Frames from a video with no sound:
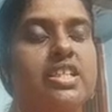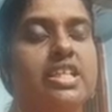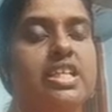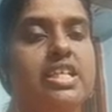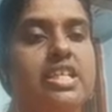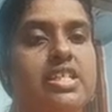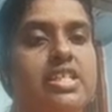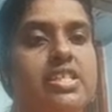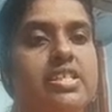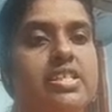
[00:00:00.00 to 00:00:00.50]

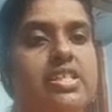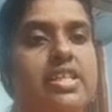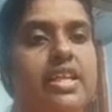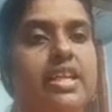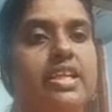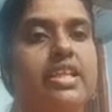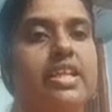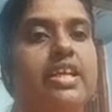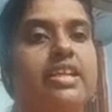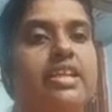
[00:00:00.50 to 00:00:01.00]
E is a
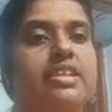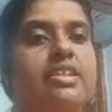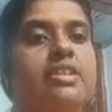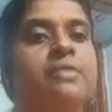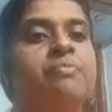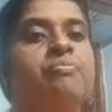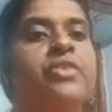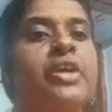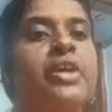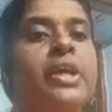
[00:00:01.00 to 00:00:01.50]
second
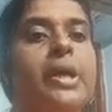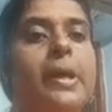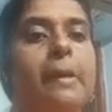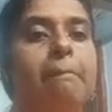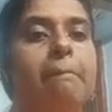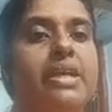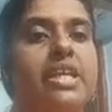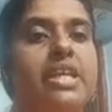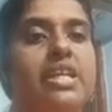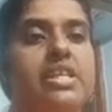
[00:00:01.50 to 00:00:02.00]
character,
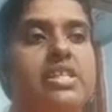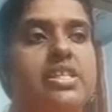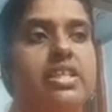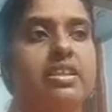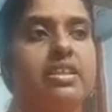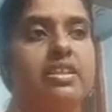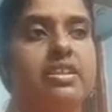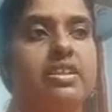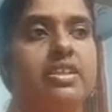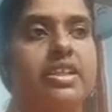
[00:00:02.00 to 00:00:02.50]
B is a
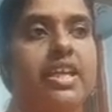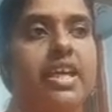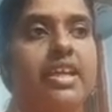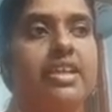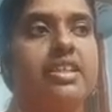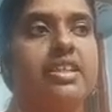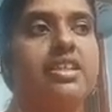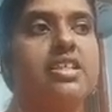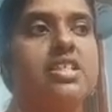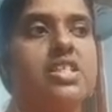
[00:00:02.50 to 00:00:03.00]
third
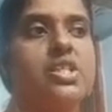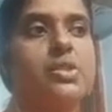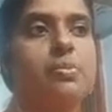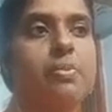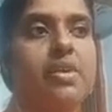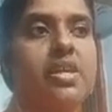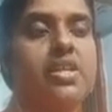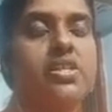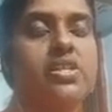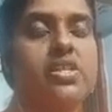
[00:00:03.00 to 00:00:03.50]
character,
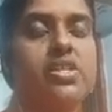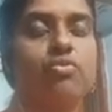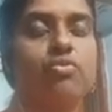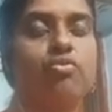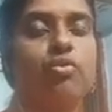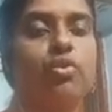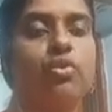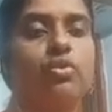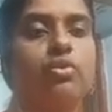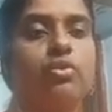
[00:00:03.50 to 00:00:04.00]
space is a
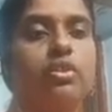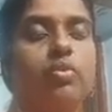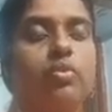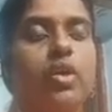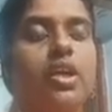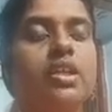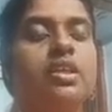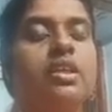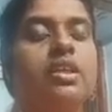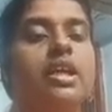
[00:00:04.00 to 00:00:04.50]
4th
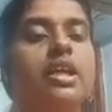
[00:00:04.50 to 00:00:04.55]
one